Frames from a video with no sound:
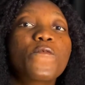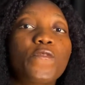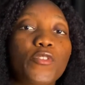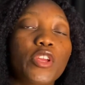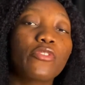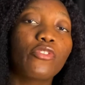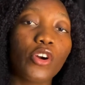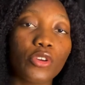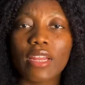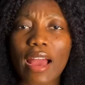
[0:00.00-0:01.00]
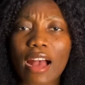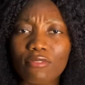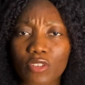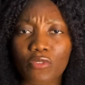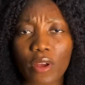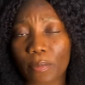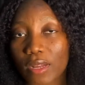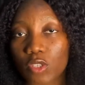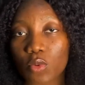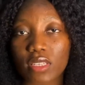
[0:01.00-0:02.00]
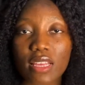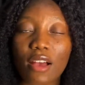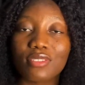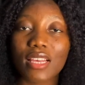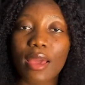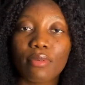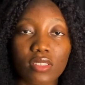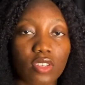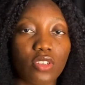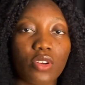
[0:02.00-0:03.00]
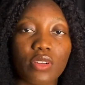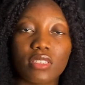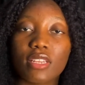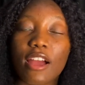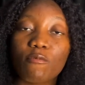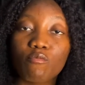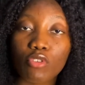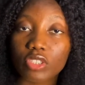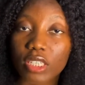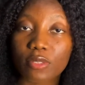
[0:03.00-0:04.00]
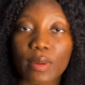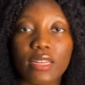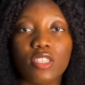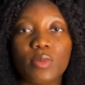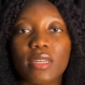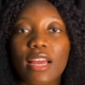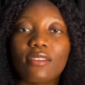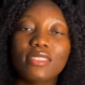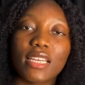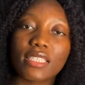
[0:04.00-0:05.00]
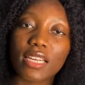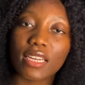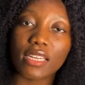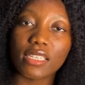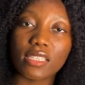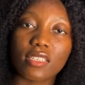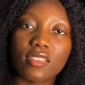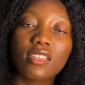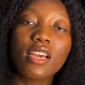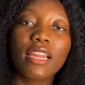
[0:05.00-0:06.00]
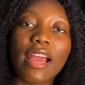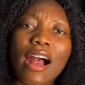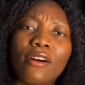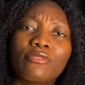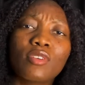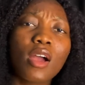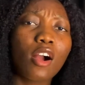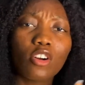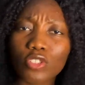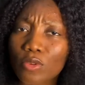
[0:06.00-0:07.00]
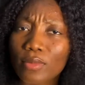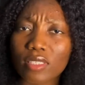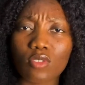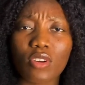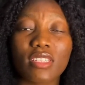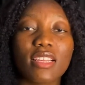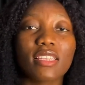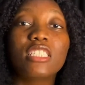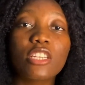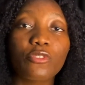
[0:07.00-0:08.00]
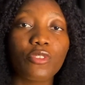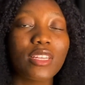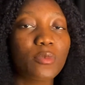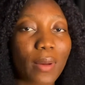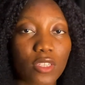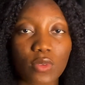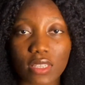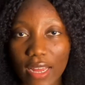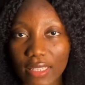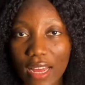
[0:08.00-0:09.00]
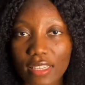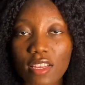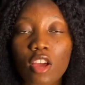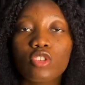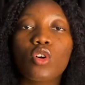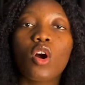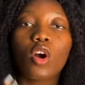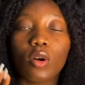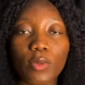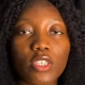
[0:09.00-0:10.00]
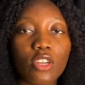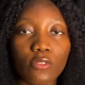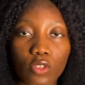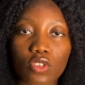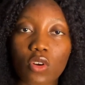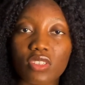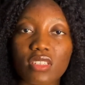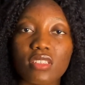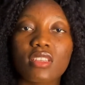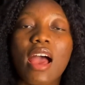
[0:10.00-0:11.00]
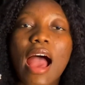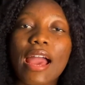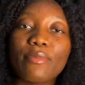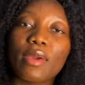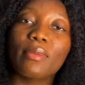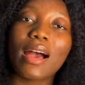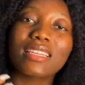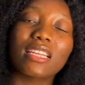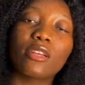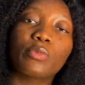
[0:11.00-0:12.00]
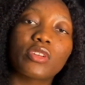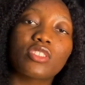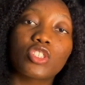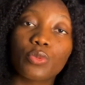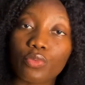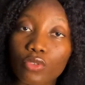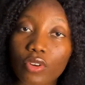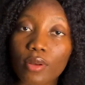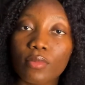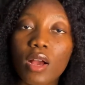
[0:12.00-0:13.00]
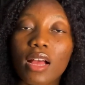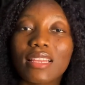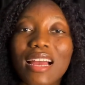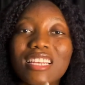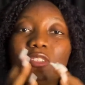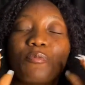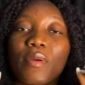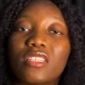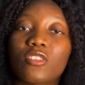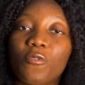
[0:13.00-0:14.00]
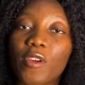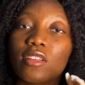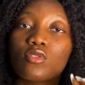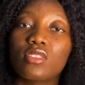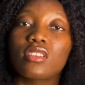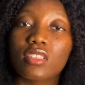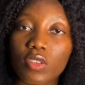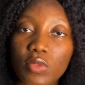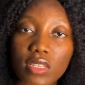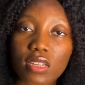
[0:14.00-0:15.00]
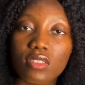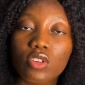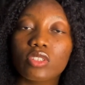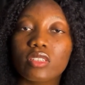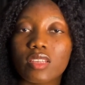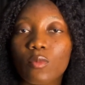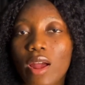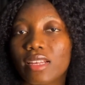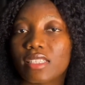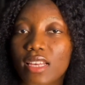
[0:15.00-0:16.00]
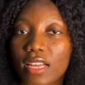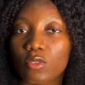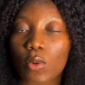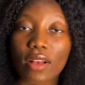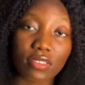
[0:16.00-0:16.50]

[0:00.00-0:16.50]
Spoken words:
free for you. They have different pathways. They have cybersecurity, they have project management, they have data analytics, they have customer success, different pathways like that. So on completion of those courses, IBM has an apprenticeship program that is specific to this skill set. So the same way I said, we have